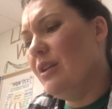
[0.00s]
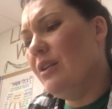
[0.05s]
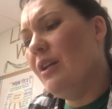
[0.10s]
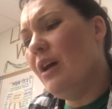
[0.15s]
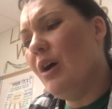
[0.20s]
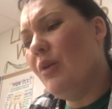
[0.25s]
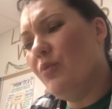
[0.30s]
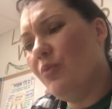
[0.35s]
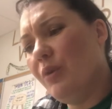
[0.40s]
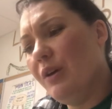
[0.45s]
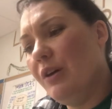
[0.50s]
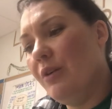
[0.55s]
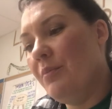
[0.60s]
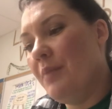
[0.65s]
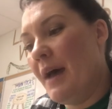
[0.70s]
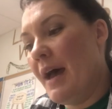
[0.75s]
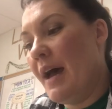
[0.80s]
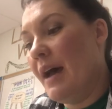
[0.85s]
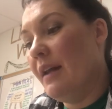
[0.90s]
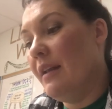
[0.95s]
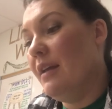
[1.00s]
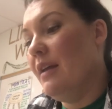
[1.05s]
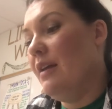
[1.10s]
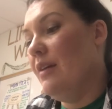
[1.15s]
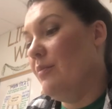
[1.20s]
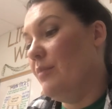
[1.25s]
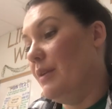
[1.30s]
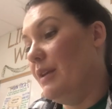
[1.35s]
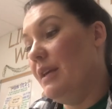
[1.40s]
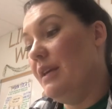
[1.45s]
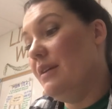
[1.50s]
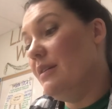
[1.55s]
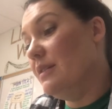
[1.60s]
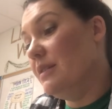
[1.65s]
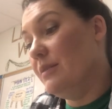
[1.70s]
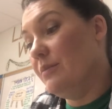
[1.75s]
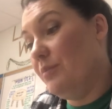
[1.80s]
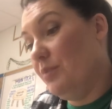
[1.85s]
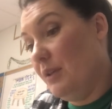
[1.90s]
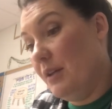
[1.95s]
Not real bad, but he
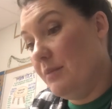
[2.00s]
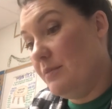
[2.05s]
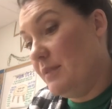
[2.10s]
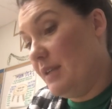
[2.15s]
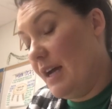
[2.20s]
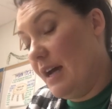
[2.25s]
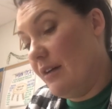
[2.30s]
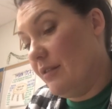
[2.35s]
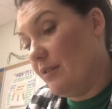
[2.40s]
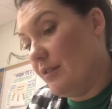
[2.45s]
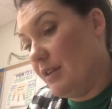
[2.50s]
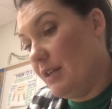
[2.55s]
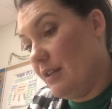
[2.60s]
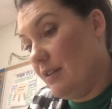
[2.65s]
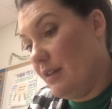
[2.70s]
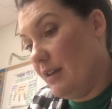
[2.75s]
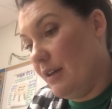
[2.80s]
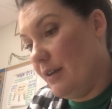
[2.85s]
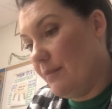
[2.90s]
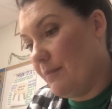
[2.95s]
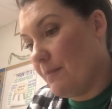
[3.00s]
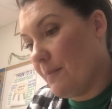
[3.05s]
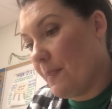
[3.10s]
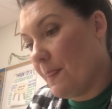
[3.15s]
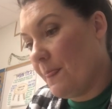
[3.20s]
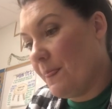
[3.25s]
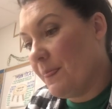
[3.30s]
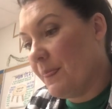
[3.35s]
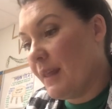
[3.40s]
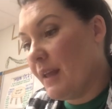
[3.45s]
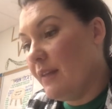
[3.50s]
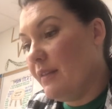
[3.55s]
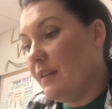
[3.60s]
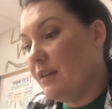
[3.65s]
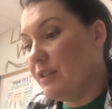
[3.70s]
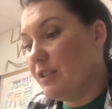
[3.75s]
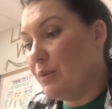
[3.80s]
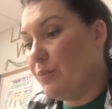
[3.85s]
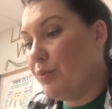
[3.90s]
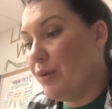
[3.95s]
isn't plumped out or anything.
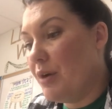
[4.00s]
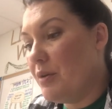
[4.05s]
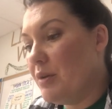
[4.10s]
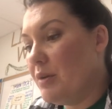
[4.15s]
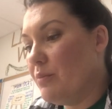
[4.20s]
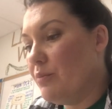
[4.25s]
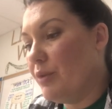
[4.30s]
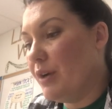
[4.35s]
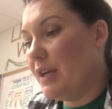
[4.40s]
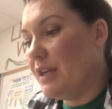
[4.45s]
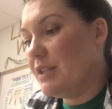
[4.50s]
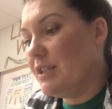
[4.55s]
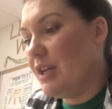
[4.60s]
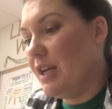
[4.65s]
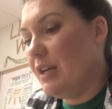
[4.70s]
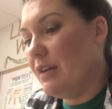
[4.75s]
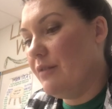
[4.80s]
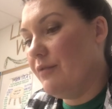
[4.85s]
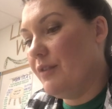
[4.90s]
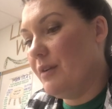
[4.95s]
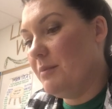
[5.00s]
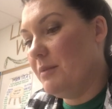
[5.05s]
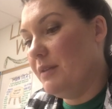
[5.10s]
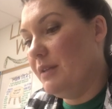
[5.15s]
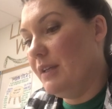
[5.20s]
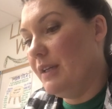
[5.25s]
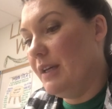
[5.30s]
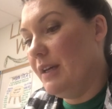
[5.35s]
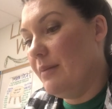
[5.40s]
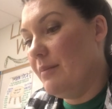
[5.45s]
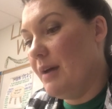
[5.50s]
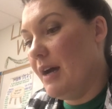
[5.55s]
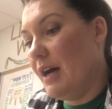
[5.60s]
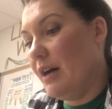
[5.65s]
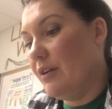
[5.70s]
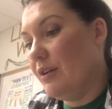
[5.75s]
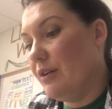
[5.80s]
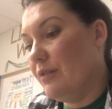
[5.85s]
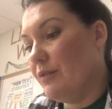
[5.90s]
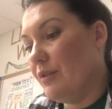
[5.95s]
There's a broken branch hanging from a limb
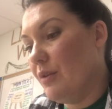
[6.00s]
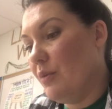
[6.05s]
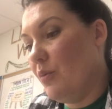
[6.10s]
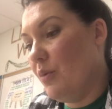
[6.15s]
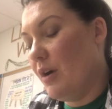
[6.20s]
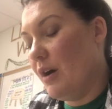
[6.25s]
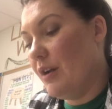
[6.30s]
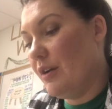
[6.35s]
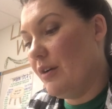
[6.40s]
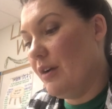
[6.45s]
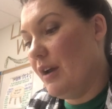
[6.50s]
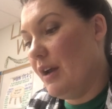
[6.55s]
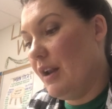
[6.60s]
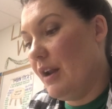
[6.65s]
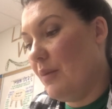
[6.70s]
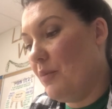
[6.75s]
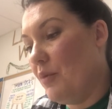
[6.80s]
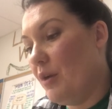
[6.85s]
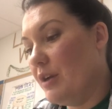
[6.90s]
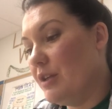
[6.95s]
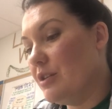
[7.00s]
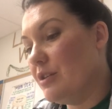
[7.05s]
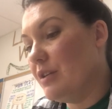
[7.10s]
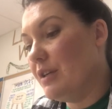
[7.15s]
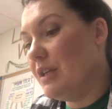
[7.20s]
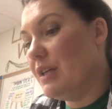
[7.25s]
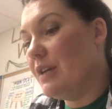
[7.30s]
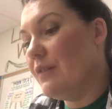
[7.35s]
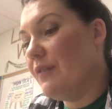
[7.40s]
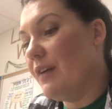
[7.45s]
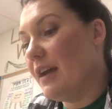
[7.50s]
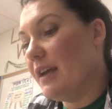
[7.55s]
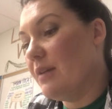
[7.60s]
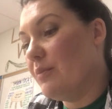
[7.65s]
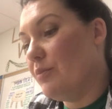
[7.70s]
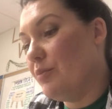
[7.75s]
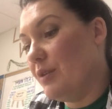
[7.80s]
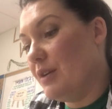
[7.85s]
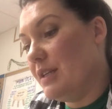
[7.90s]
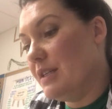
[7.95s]
out over the water, and I'm wondering if I
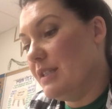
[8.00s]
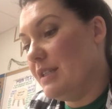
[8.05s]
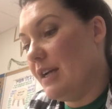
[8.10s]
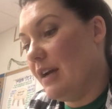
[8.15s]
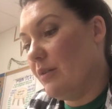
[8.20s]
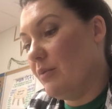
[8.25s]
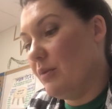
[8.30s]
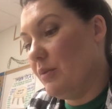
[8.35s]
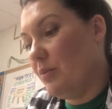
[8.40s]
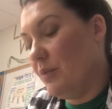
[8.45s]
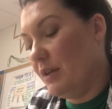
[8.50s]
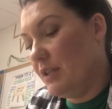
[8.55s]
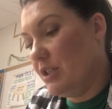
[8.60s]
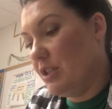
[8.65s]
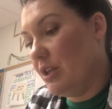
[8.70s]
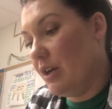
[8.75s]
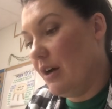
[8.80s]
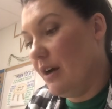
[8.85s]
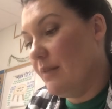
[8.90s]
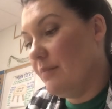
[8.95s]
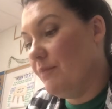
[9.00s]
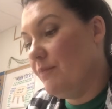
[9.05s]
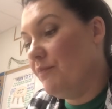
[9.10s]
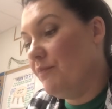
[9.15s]
can bring it down with one shot.